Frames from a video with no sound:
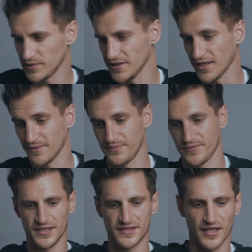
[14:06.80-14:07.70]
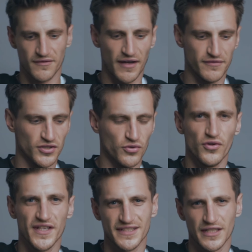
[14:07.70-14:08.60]
but yeah, instead of having all
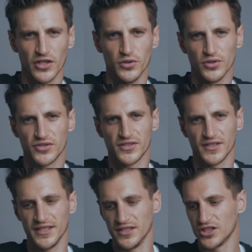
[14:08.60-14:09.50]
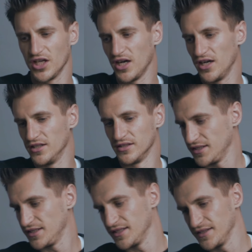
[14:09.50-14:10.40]
these loose in the car,
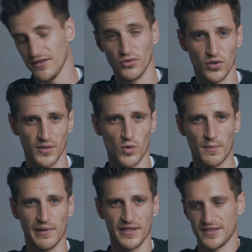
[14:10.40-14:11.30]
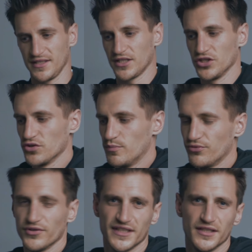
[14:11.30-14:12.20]
they're all in one place and I can just
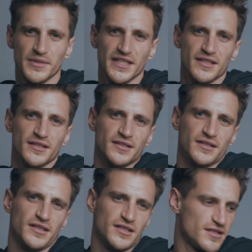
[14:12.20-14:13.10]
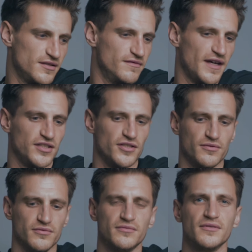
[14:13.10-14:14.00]
bring them in to the
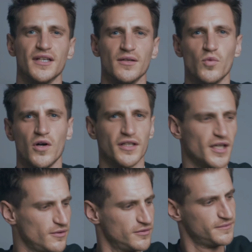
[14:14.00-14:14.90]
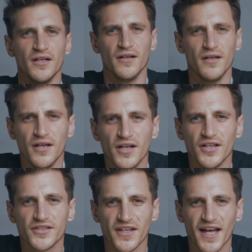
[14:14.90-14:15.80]
venue in one go.
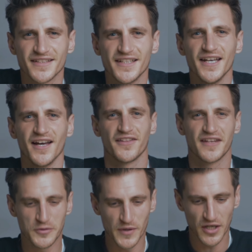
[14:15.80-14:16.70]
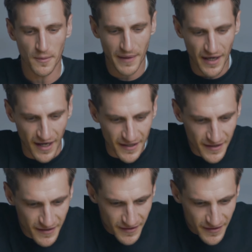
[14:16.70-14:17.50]
So that's it. I think we got by